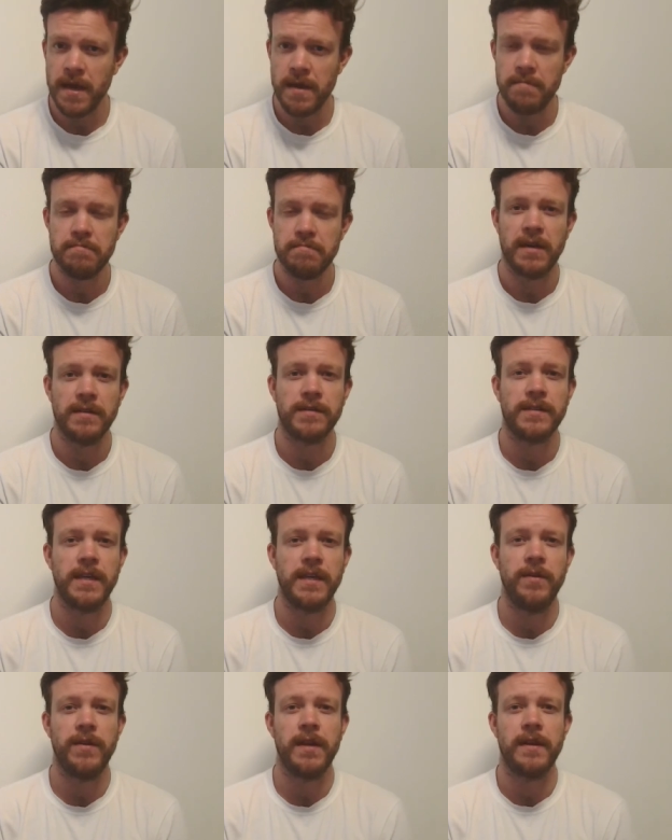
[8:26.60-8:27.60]
that, I'll see
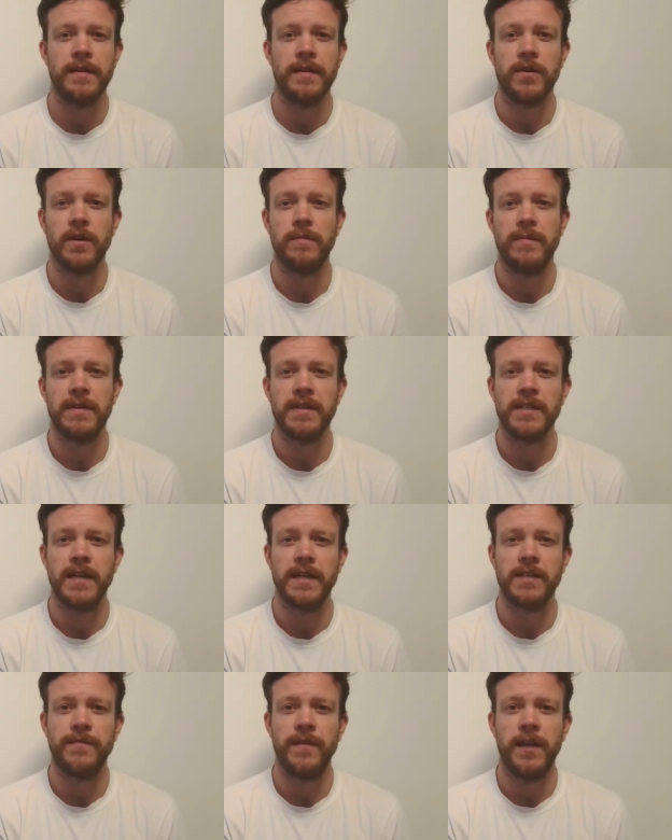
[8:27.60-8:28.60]
you in another Common
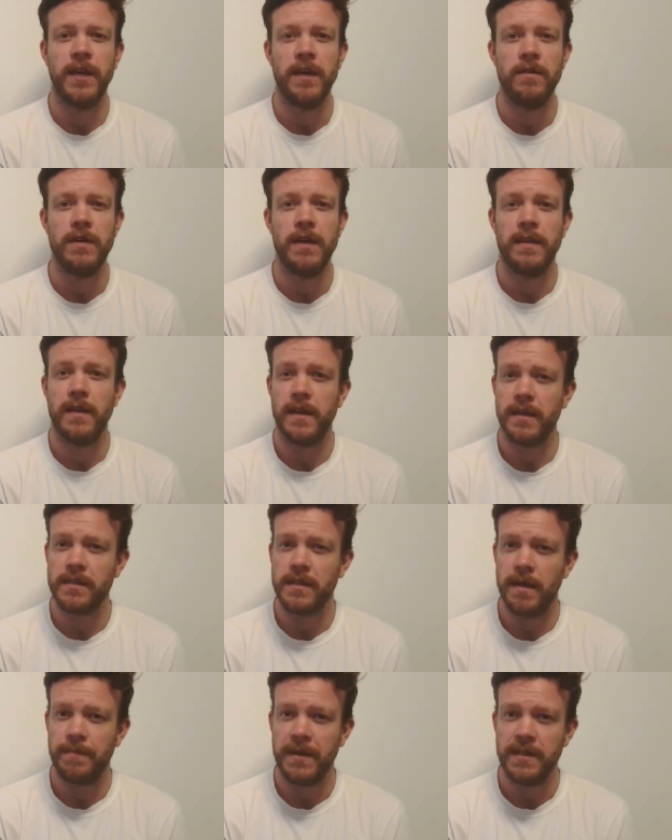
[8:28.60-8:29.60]
Mistakes video in the next
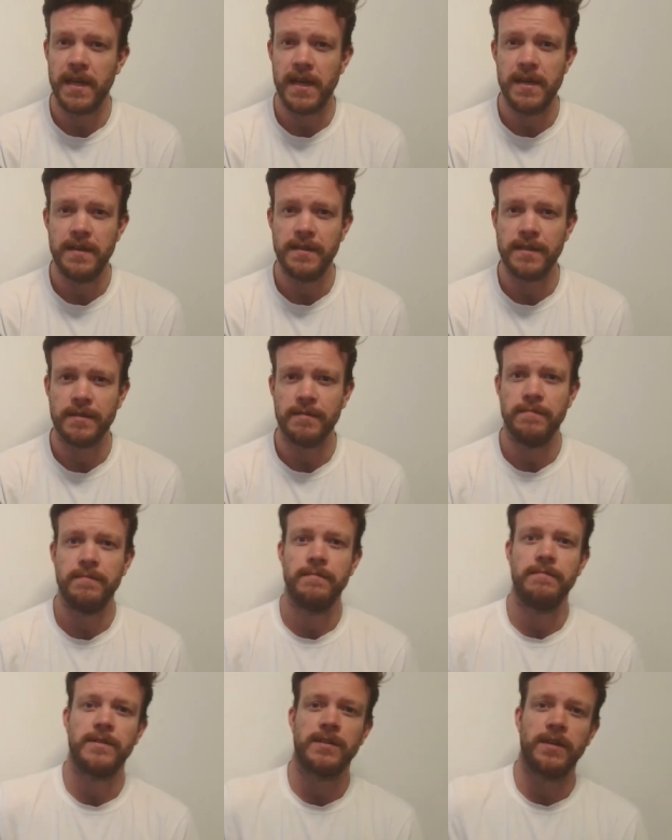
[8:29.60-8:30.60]
couple of days.
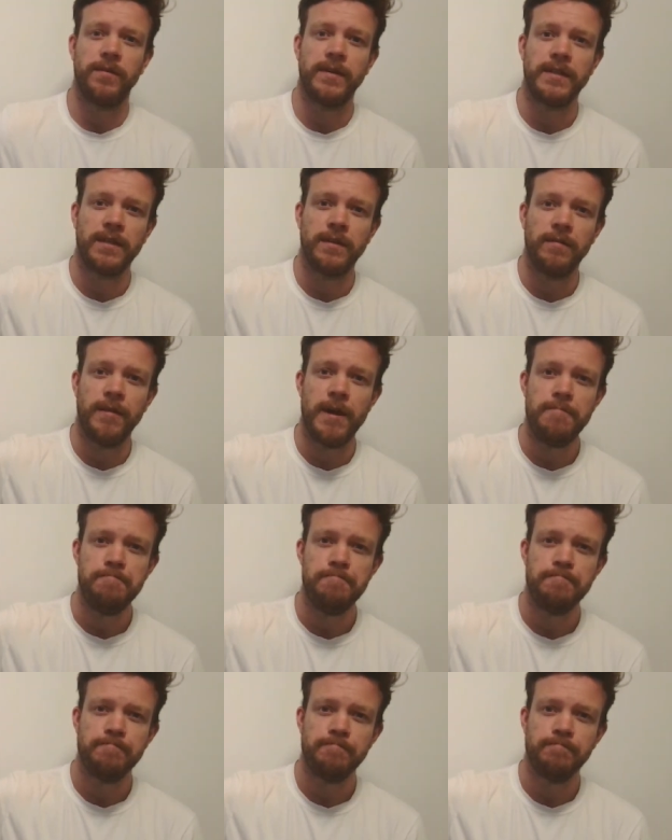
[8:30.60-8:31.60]
So until then,
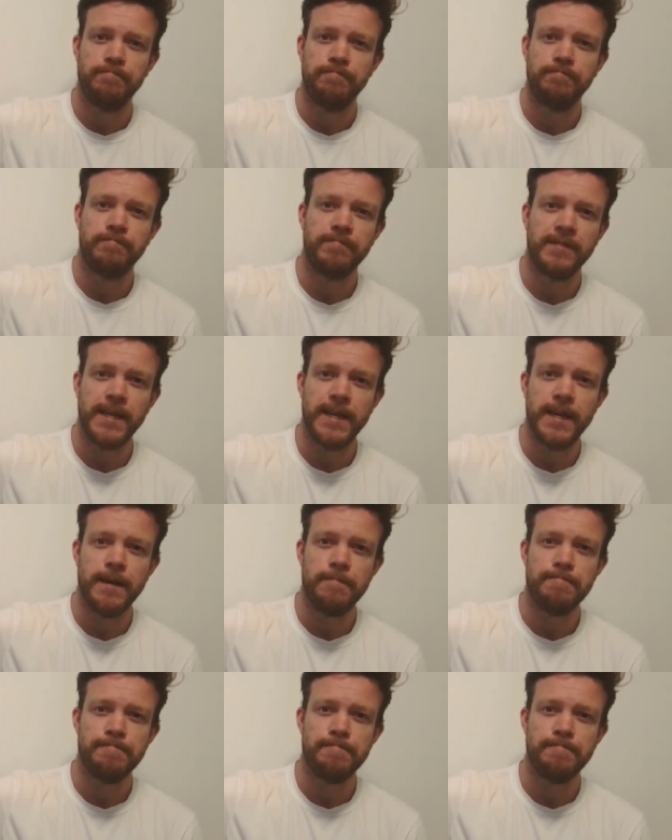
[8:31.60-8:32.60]
see ya.